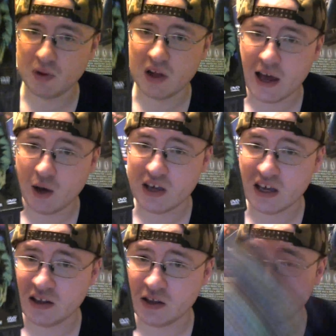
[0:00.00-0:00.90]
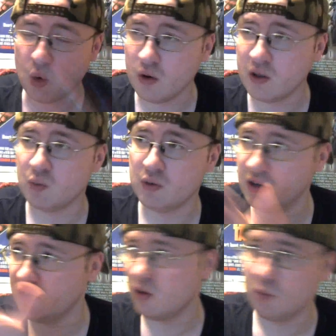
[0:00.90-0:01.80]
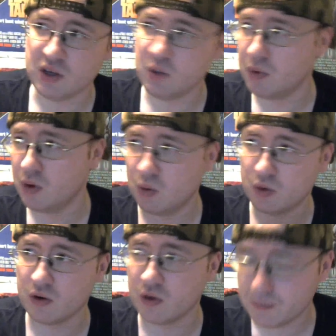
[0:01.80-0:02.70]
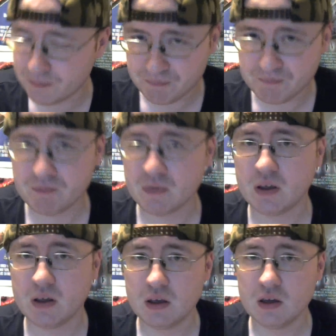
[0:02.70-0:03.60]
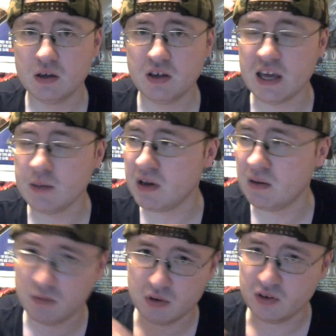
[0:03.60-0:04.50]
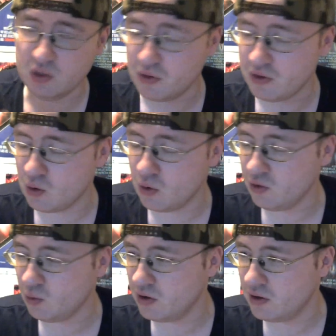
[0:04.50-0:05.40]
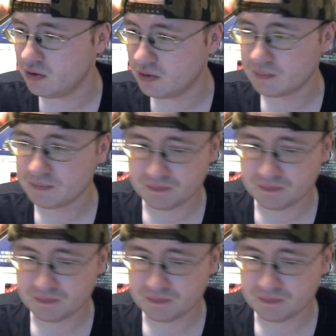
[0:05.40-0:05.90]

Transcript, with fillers: Belial hid in the toilet because other people were came in to see what the noise was